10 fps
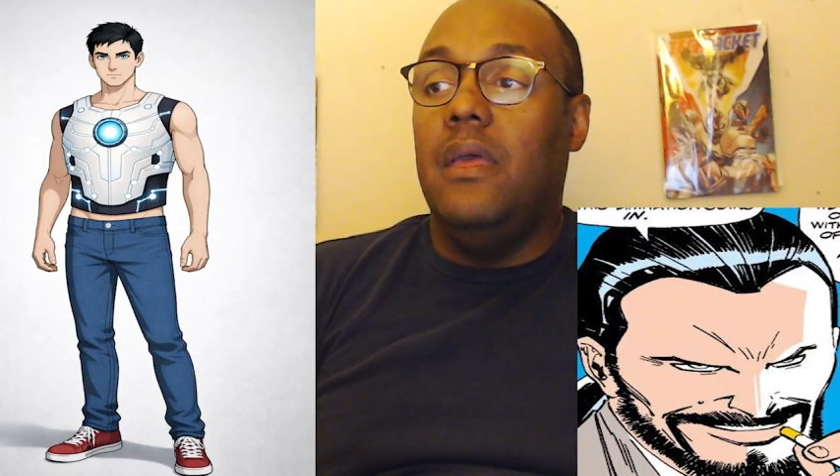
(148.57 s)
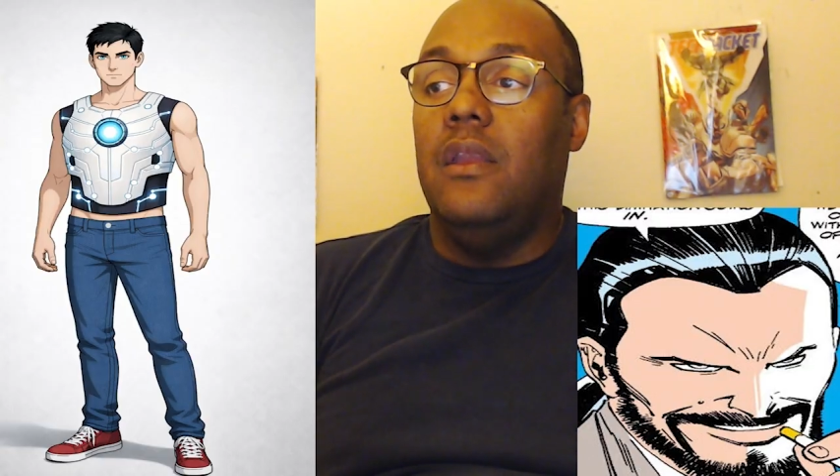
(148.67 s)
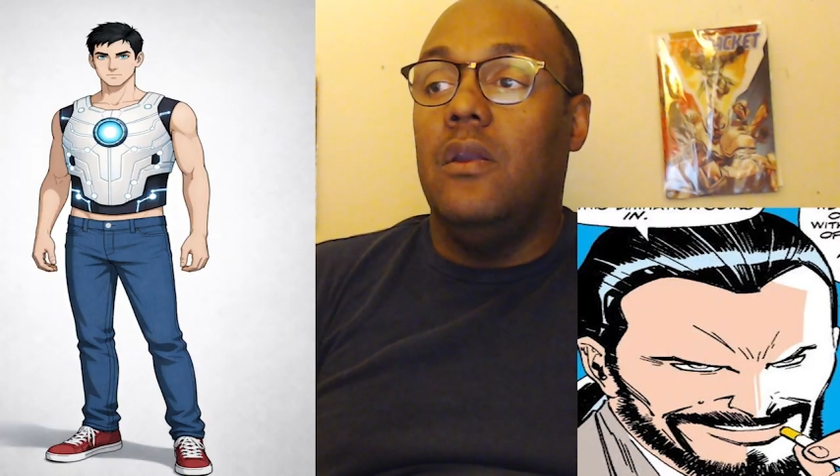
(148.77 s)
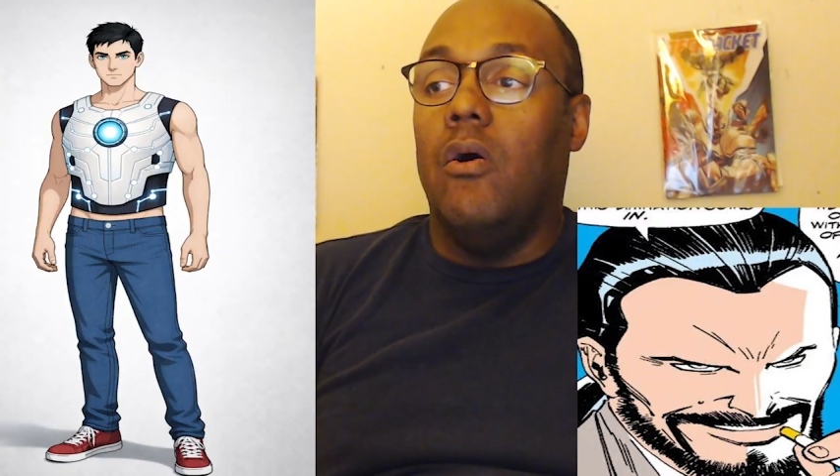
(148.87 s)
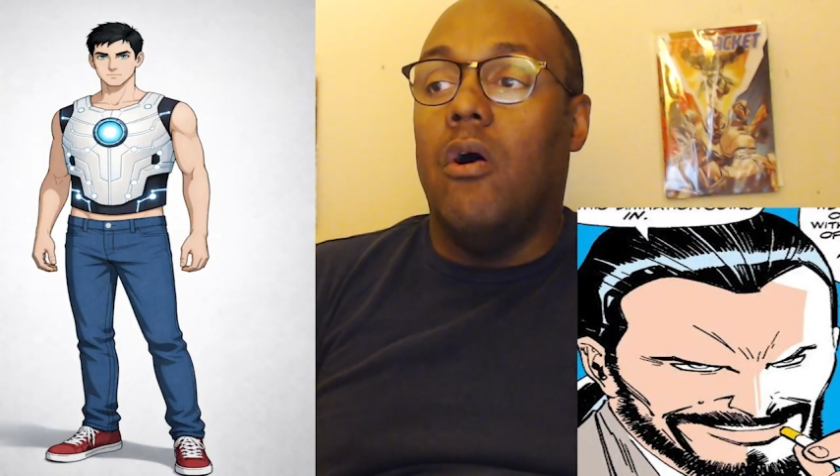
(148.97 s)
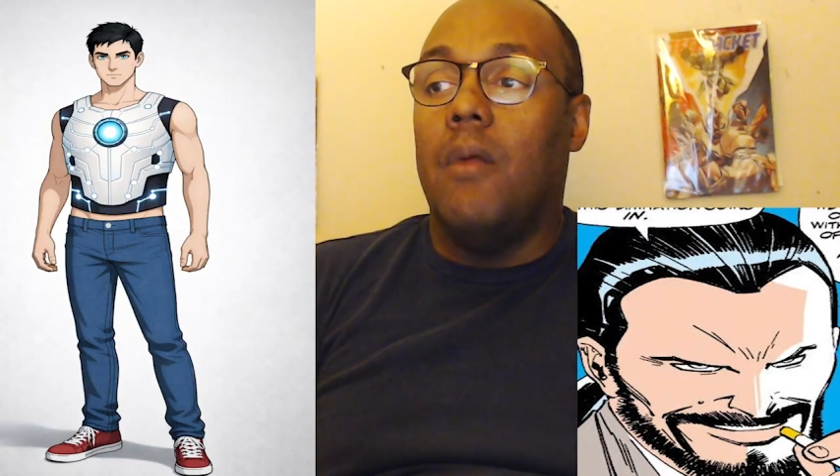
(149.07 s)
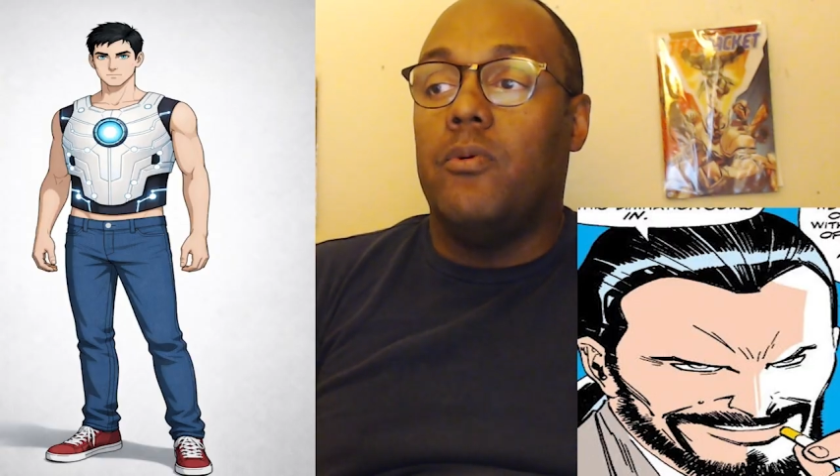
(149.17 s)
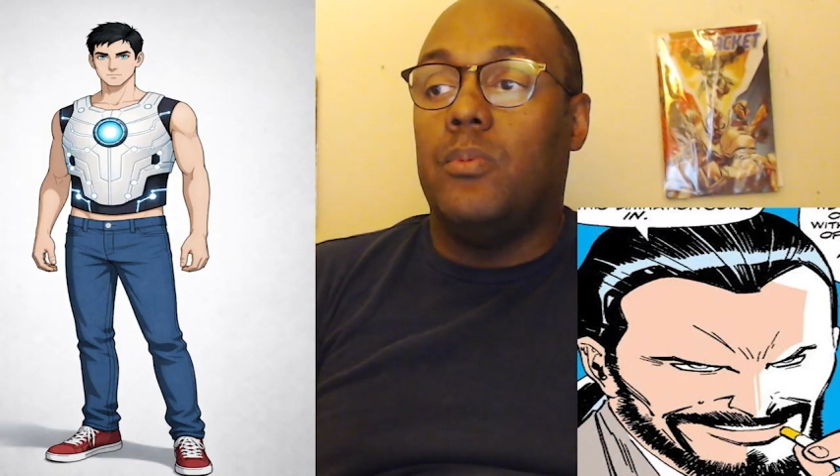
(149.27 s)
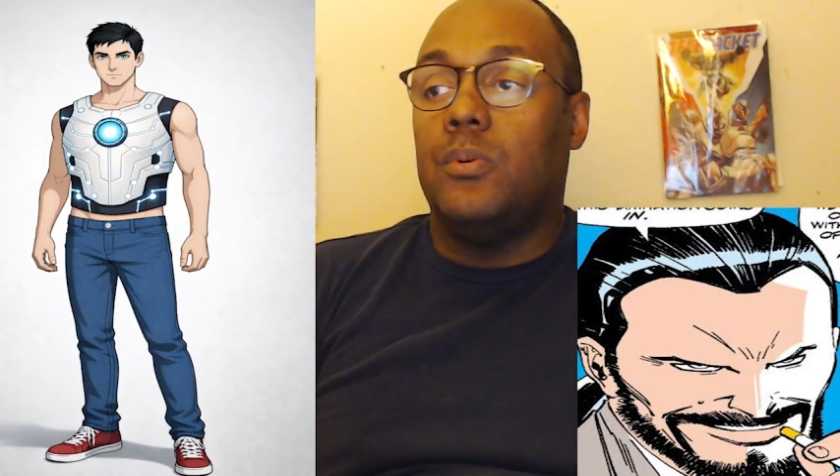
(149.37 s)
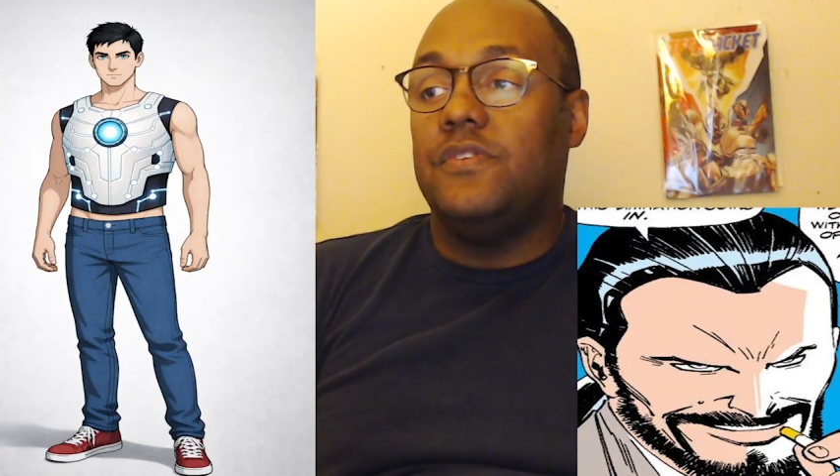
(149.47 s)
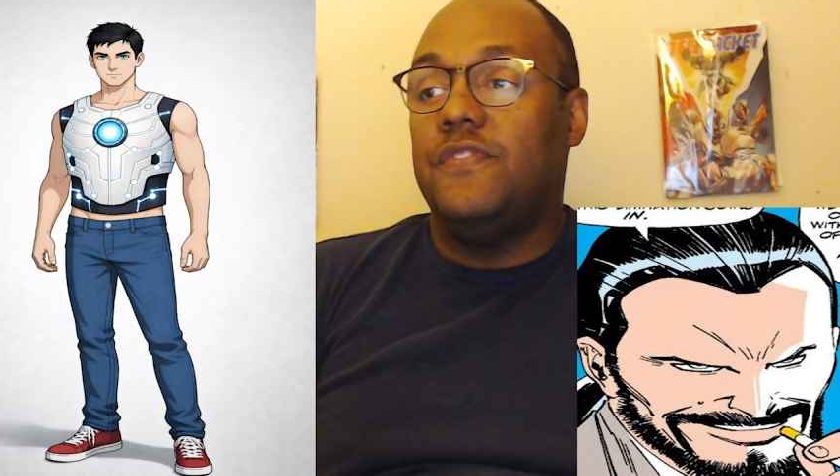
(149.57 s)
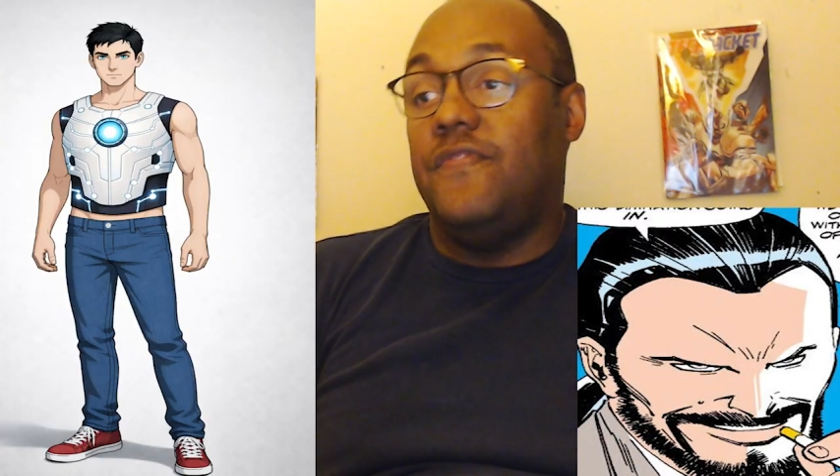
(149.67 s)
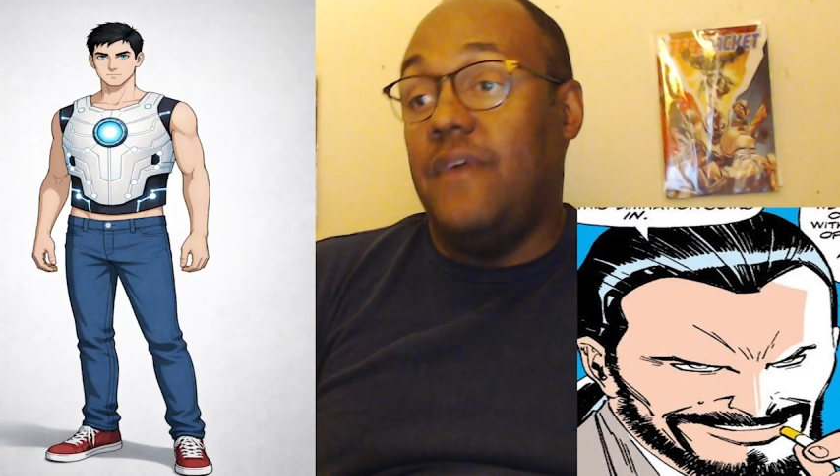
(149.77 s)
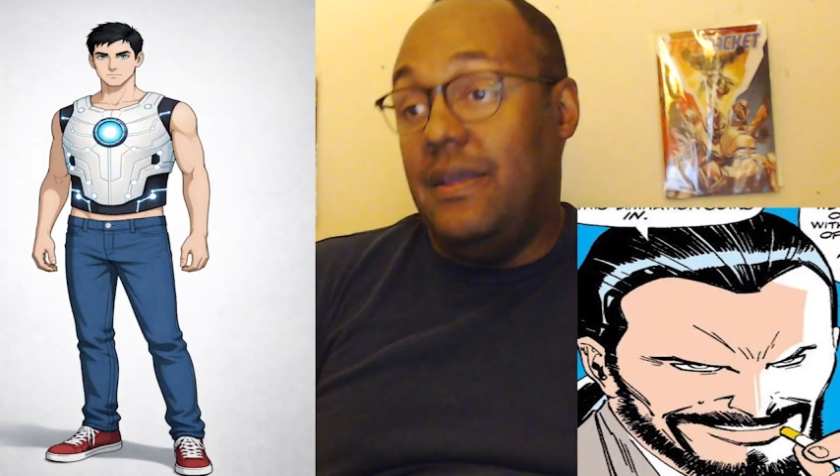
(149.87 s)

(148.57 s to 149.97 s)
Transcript: Armor Wars fight,